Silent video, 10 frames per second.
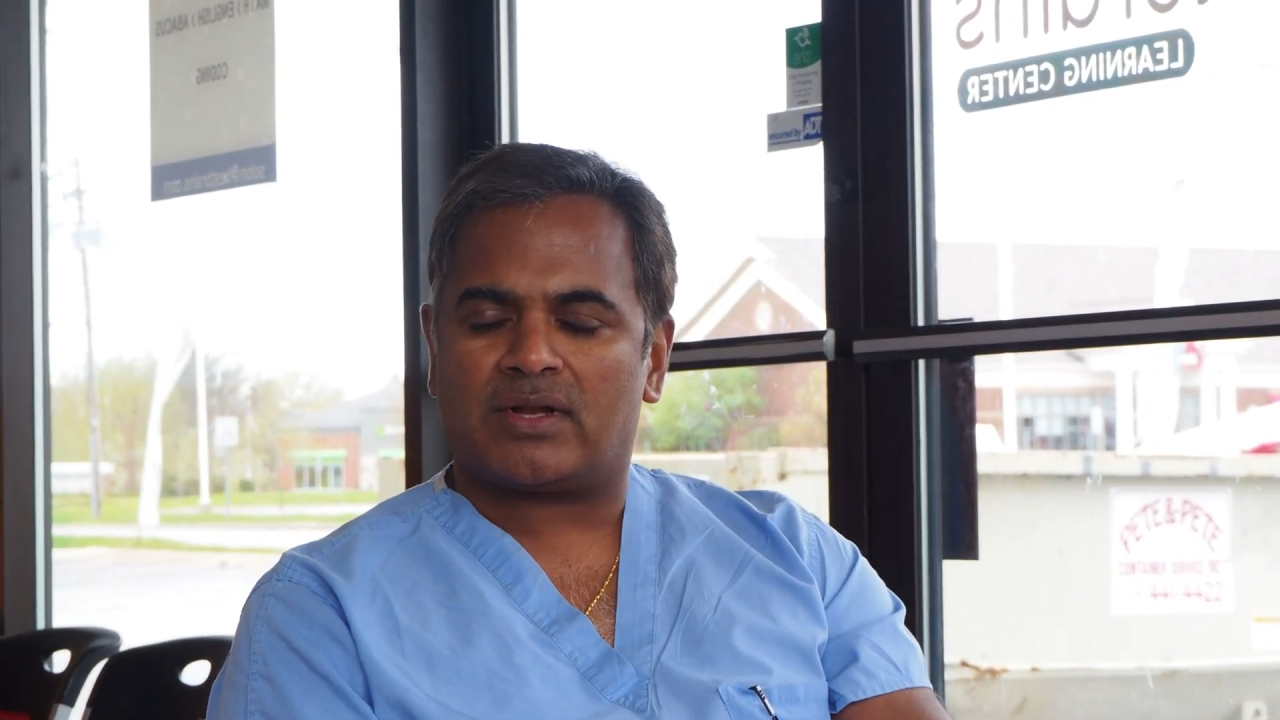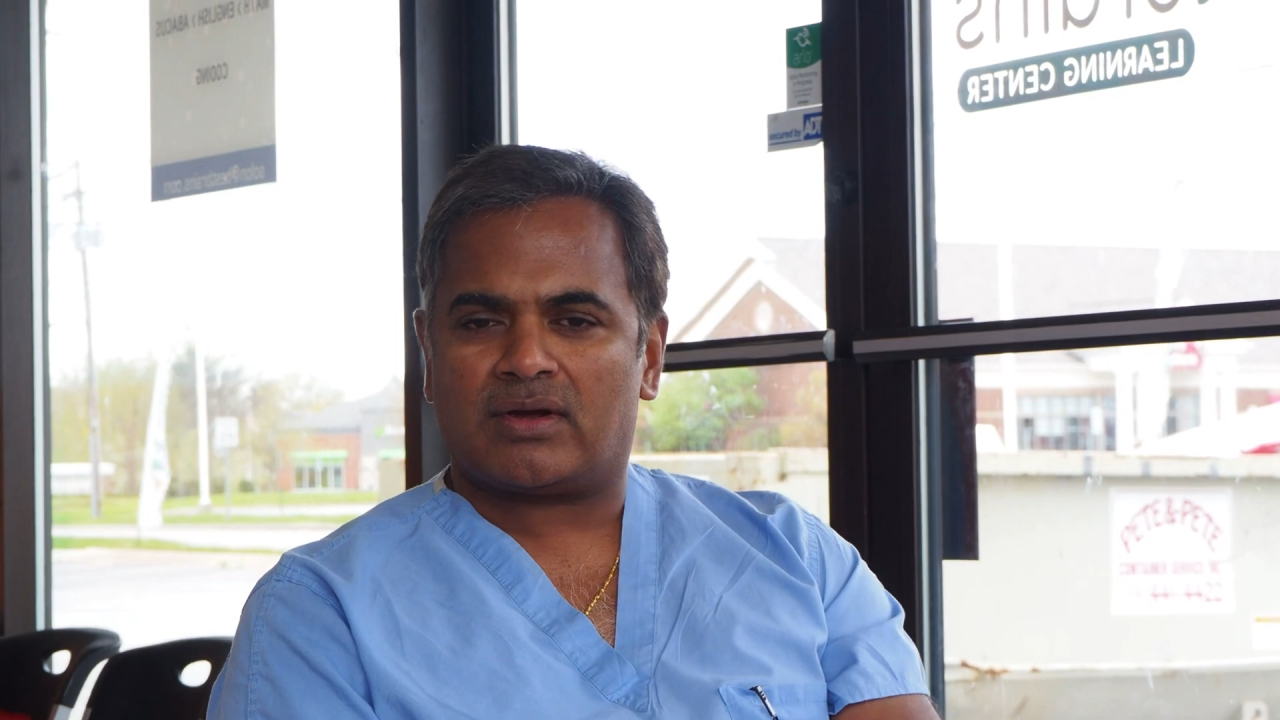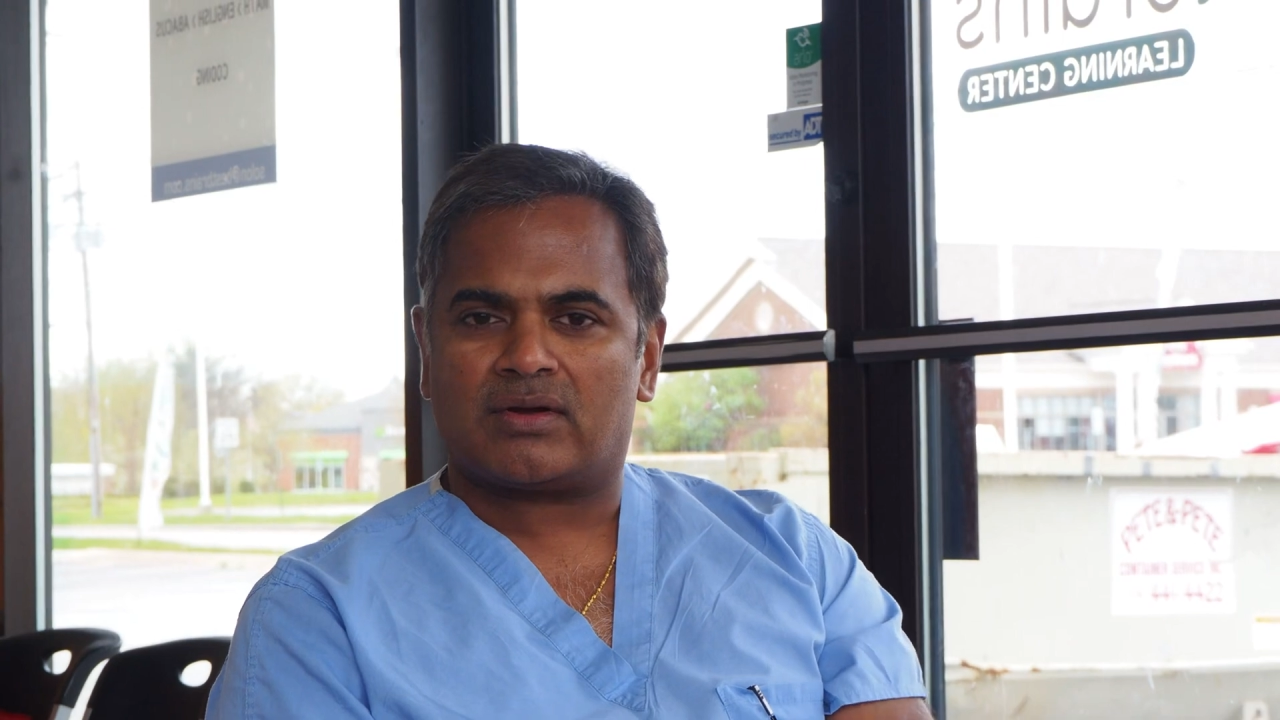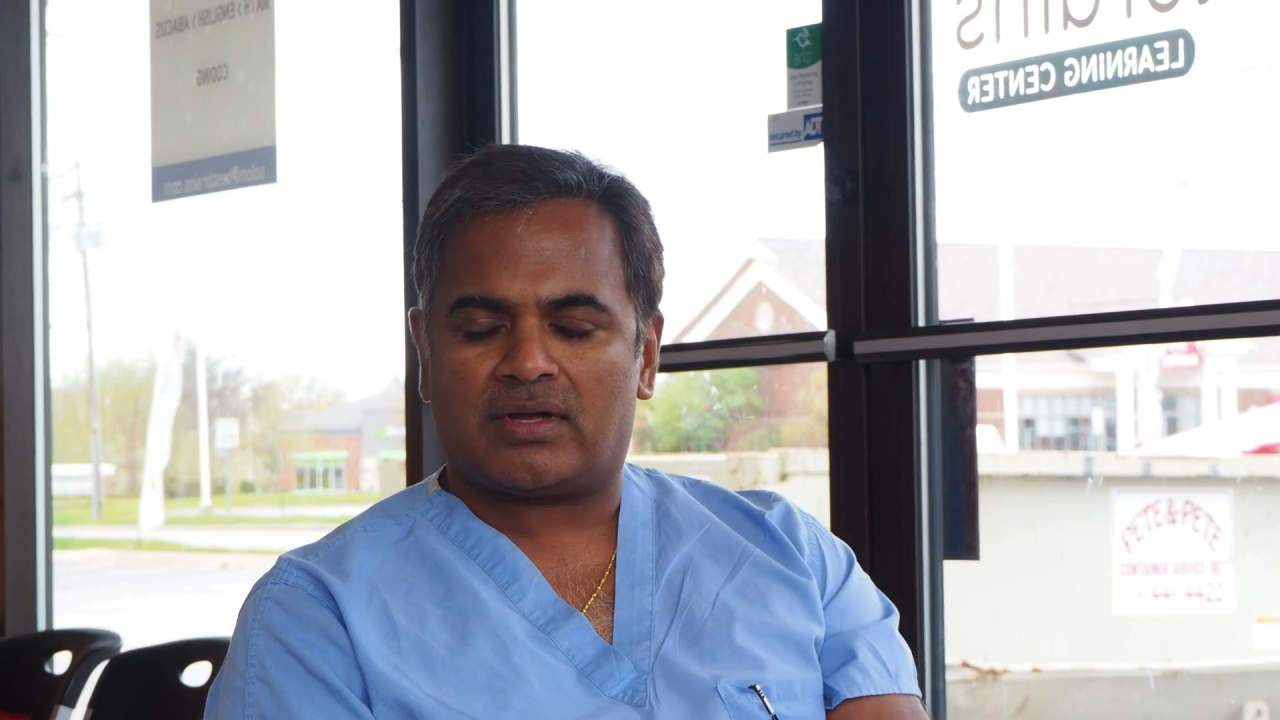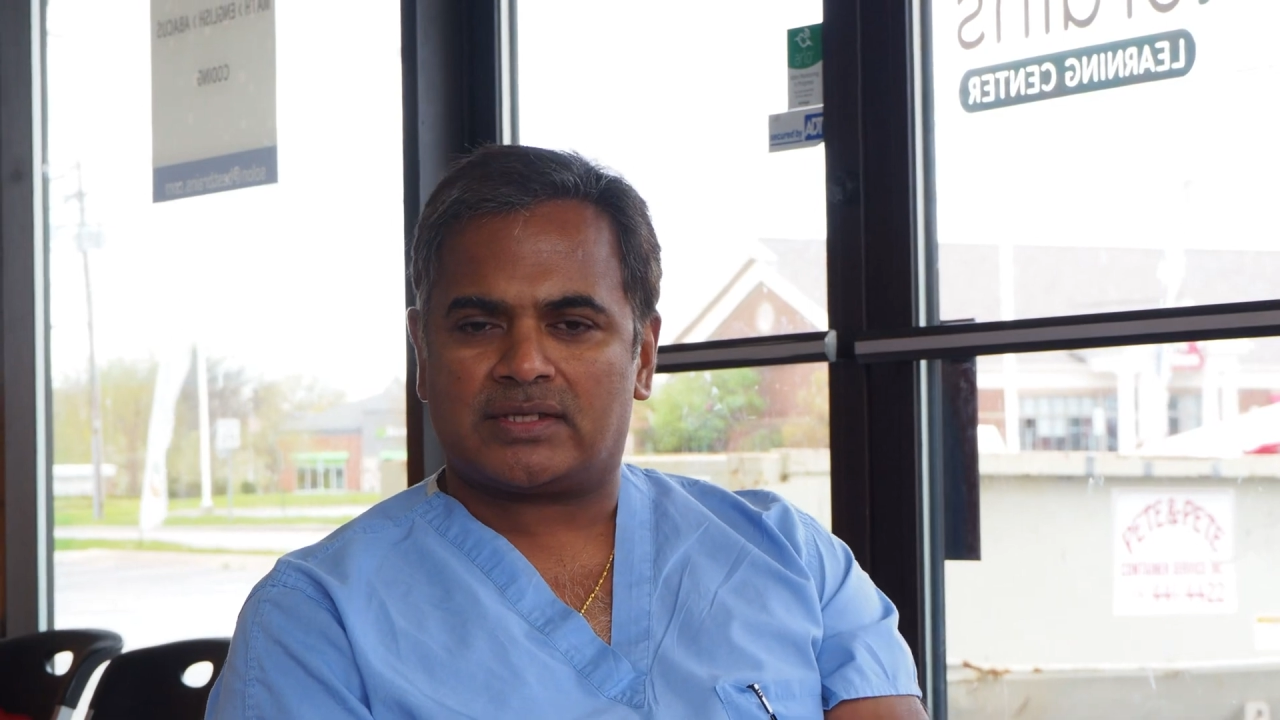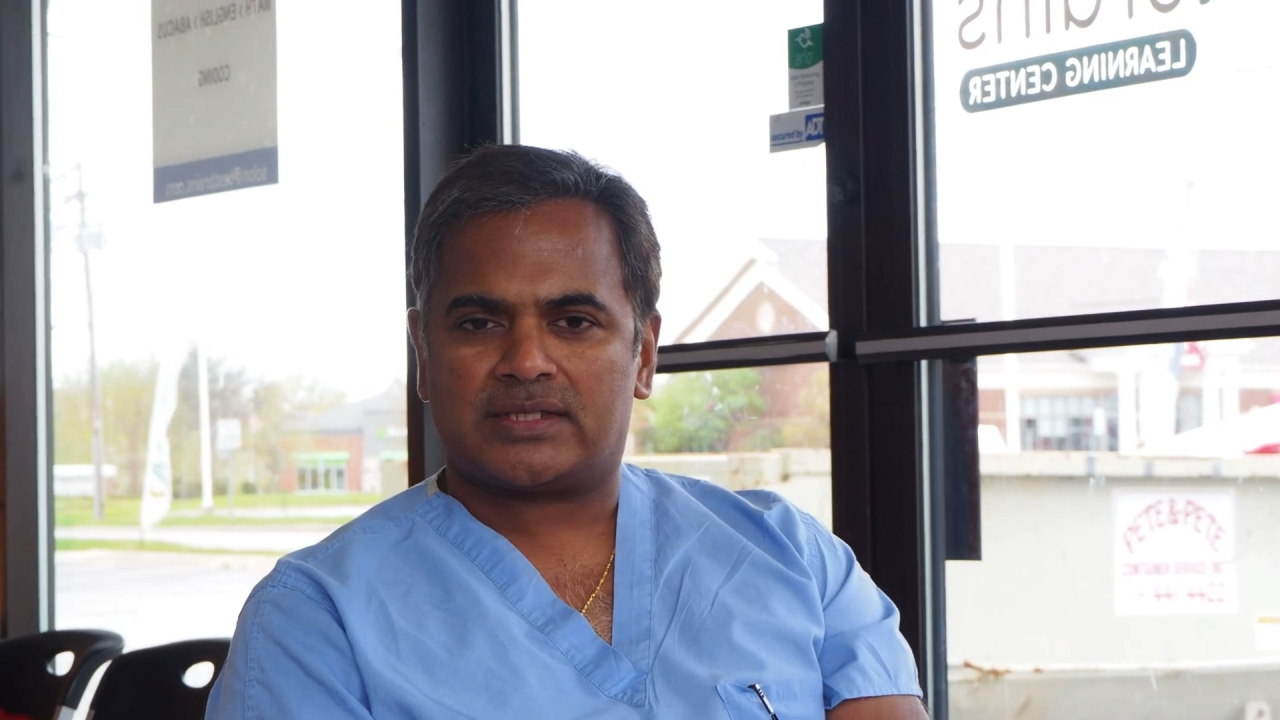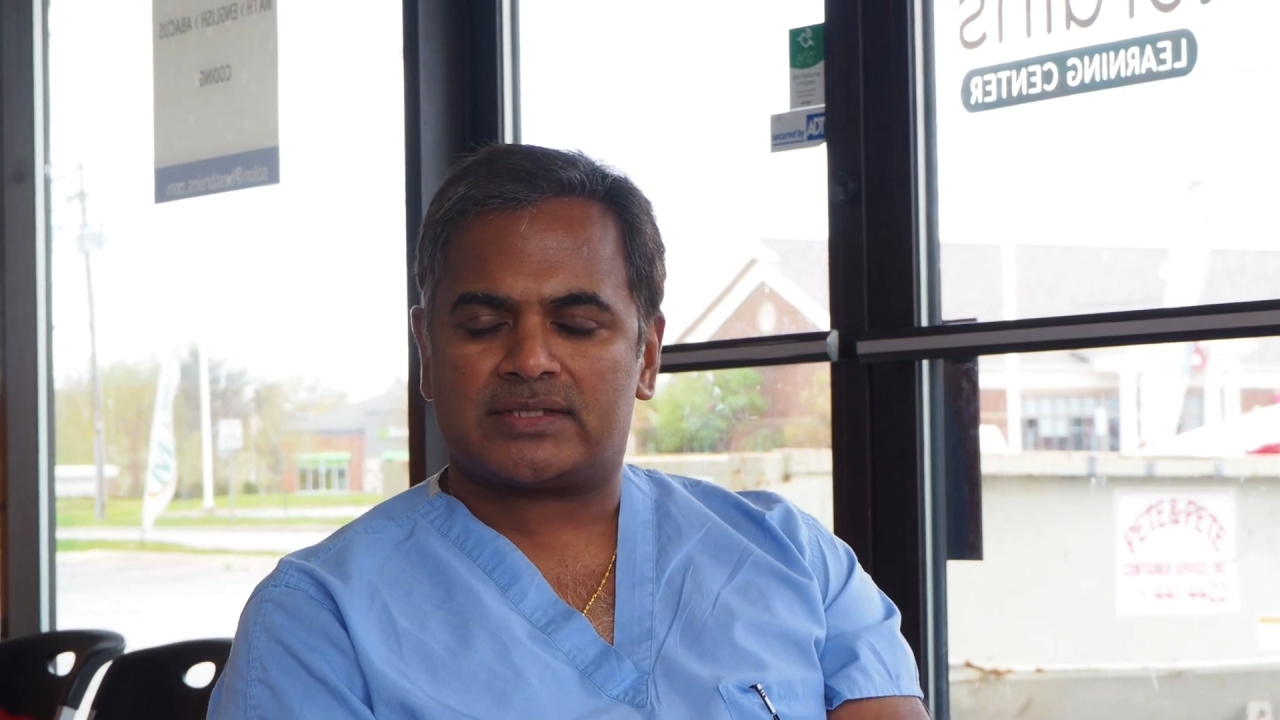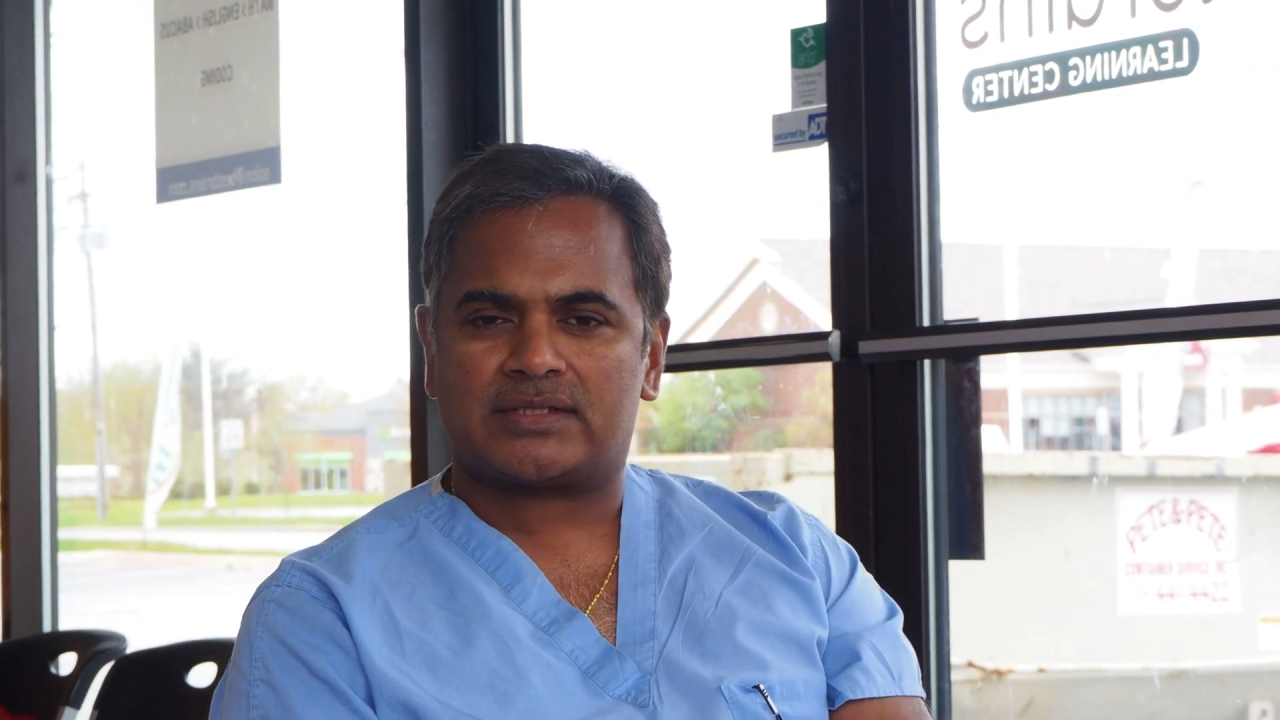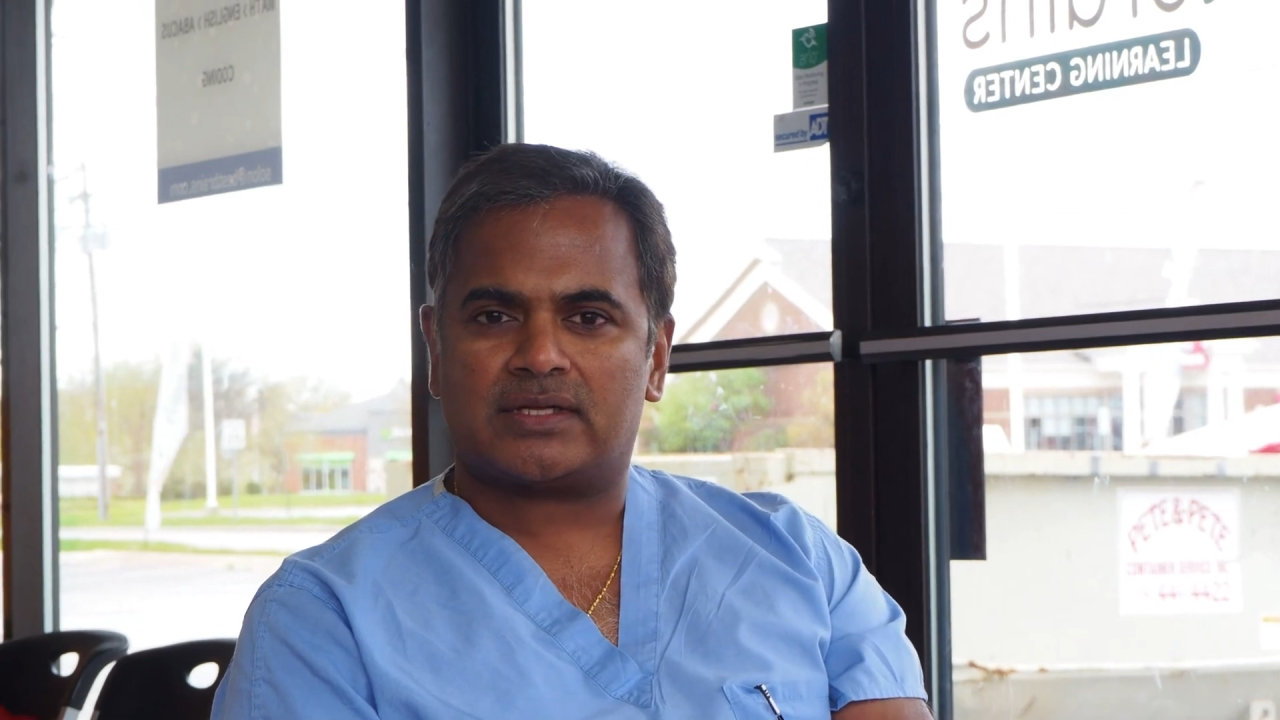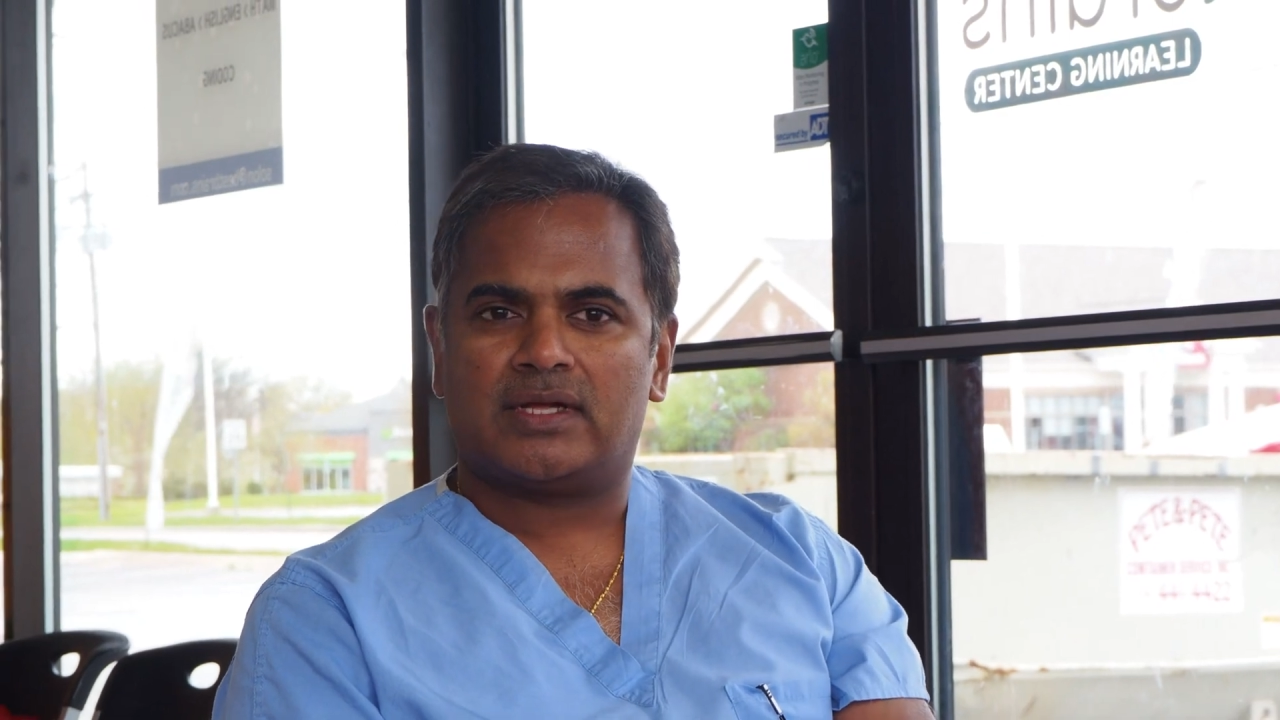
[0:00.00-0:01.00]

oncologist.